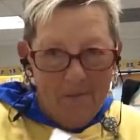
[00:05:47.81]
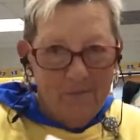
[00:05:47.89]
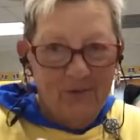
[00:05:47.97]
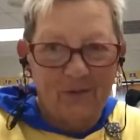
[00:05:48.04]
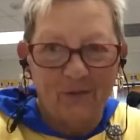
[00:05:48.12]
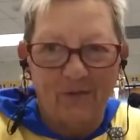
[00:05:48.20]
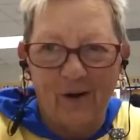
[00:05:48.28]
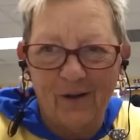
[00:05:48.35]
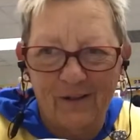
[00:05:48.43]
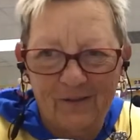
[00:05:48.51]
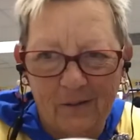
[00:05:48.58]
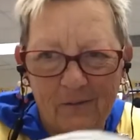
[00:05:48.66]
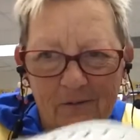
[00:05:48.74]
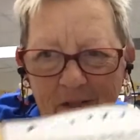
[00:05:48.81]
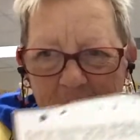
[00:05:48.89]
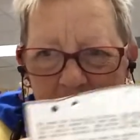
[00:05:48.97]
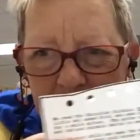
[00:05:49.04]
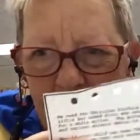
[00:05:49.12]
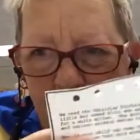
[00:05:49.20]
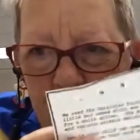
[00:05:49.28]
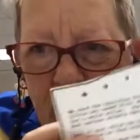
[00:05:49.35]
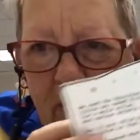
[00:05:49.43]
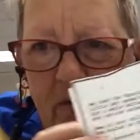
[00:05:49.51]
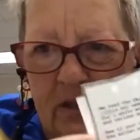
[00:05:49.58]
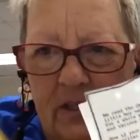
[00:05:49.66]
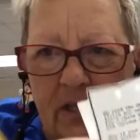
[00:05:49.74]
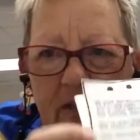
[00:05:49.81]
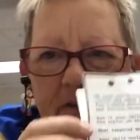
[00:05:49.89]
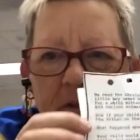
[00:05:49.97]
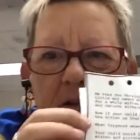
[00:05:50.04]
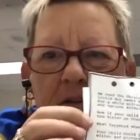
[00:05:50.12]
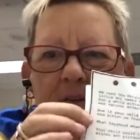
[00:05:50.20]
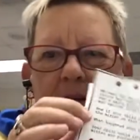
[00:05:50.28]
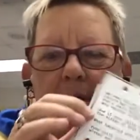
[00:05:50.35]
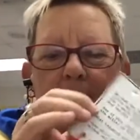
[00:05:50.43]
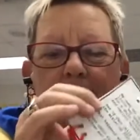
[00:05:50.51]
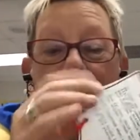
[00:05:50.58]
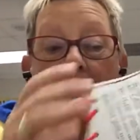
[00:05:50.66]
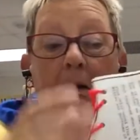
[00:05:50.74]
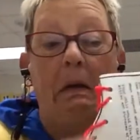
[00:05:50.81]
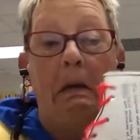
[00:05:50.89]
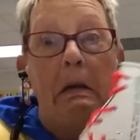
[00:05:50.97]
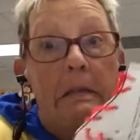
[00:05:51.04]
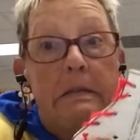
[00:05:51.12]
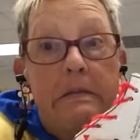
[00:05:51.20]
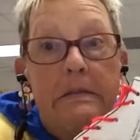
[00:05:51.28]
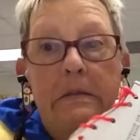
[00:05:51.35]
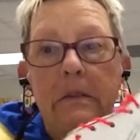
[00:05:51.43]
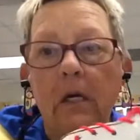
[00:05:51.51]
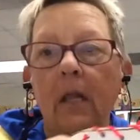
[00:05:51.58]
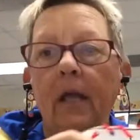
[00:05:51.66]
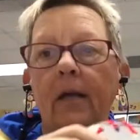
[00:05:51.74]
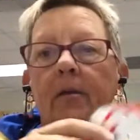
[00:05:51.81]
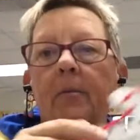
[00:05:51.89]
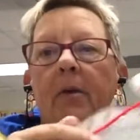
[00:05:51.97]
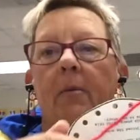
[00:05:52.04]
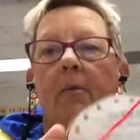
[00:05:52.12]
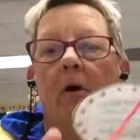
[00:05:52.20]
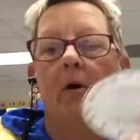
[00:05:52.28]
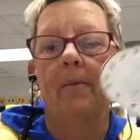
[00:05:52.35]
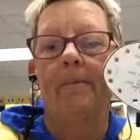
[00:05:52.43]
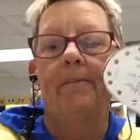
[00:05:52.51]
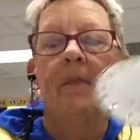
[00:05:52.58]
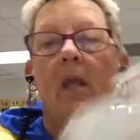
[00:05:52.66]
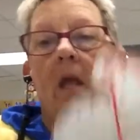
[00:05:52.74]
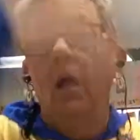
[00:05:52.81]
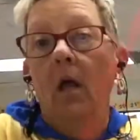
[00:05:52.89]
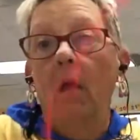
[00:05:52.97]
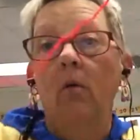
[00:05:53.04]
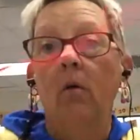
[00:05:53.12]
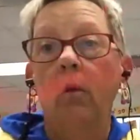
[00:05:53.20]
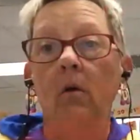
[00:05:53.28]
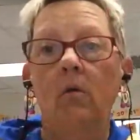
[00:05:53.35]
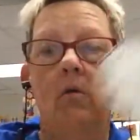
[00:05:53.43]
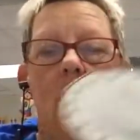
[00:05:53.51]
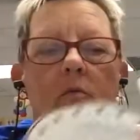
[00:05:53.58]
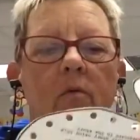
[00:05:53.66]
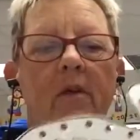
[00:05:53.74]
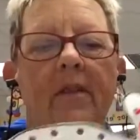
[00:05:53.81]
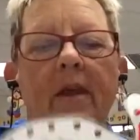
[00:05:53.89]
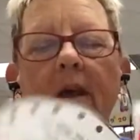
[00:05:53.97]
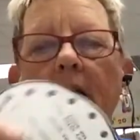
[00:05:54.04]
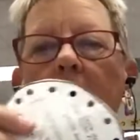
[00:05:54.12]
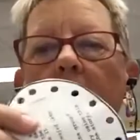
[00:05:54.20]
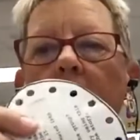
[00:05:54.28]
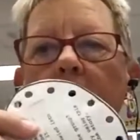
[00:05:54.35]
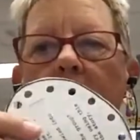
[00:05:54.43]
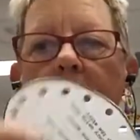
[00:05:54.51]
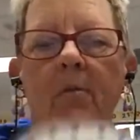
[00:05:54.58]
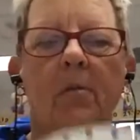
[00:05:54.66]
Mr. Farley's always like, stop throwing things all the time. Sorry. I like to play ball. Woo! And they all came